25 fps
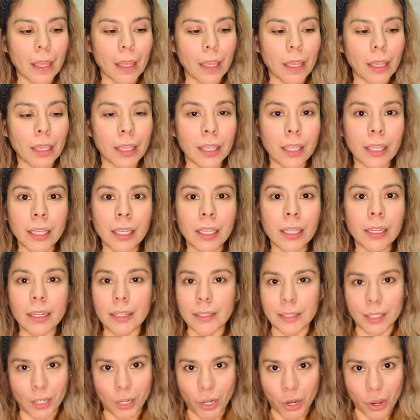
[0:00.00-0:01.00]
he
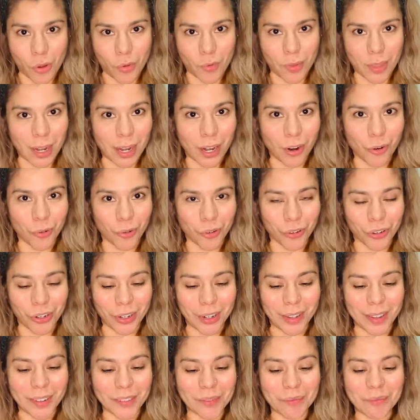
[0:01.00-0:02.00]
doesn't know that I ordered
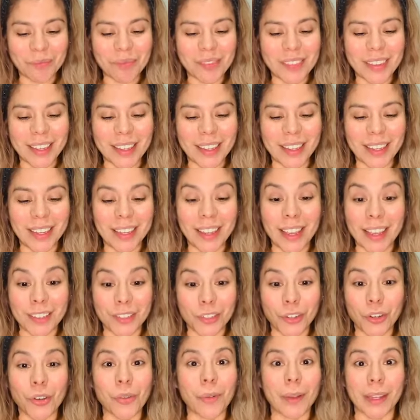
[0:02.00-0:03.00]
it. He
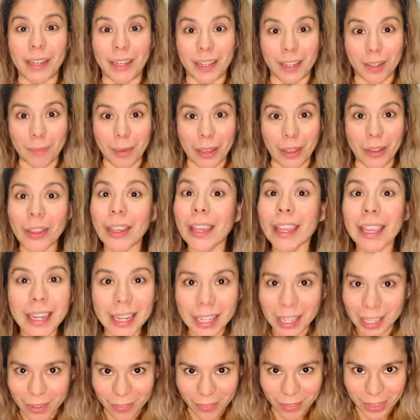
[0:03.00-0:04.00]
has no idea about
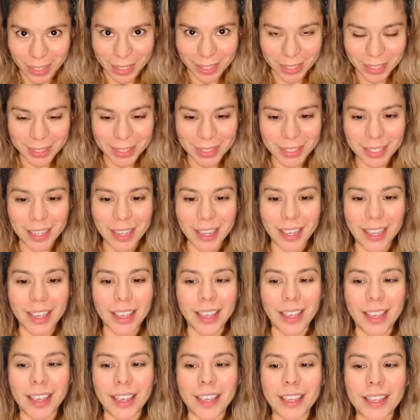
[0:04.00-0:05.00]
any of this.
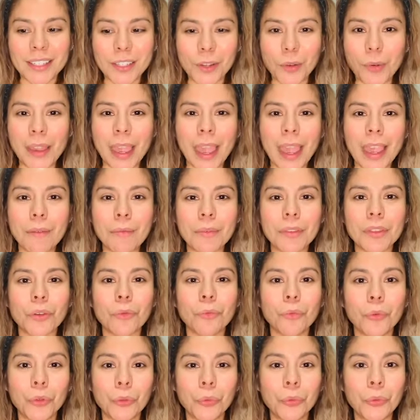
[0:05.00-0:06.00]
He's okay with the
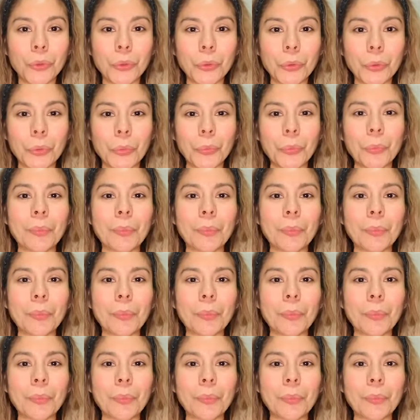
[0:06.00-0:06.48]
woo-woo,